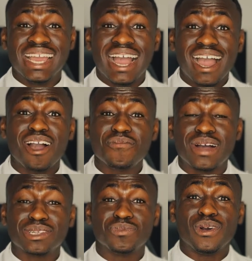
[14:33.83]
How
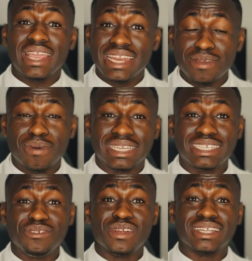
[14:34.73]
much more any
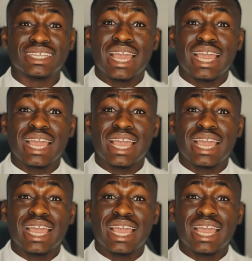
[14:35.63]
materials?